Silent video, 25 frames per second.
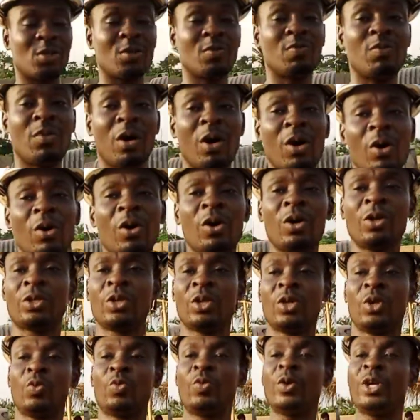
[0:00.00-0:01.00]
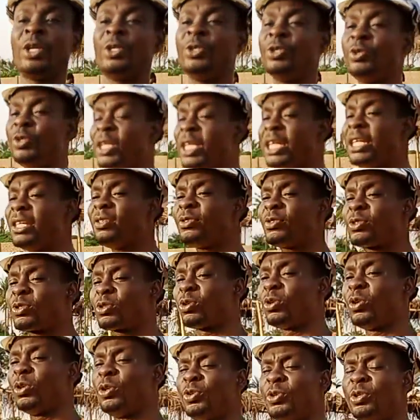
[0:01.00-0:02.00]
to mold,
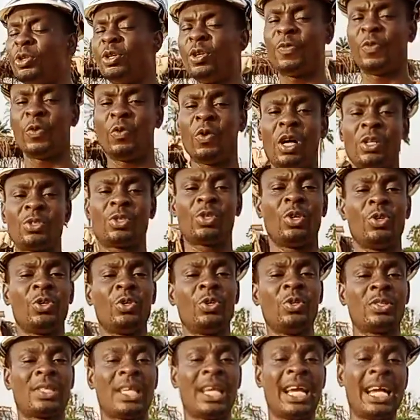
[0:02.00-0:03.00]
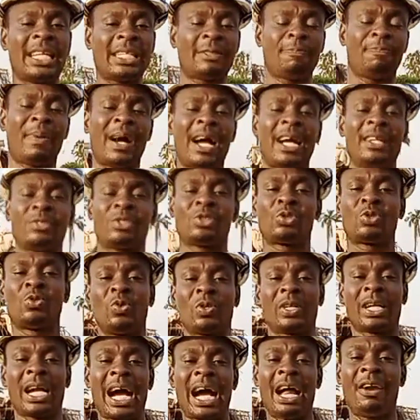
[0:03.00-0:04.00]
if you want to use head pan to
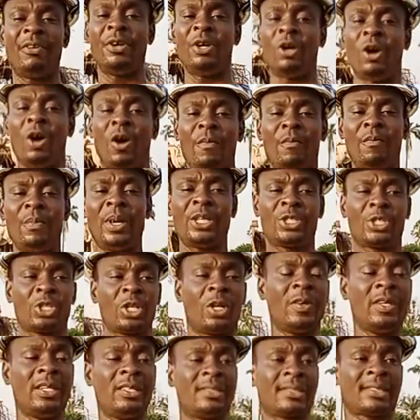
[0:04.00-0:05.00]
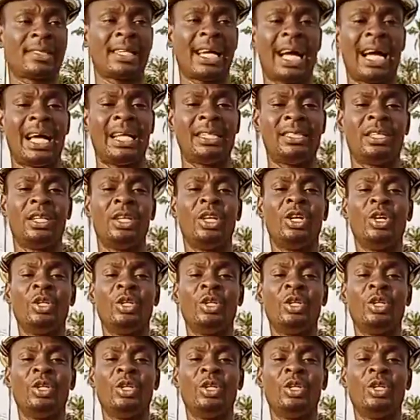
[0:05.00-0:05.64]
carry or measure a sand,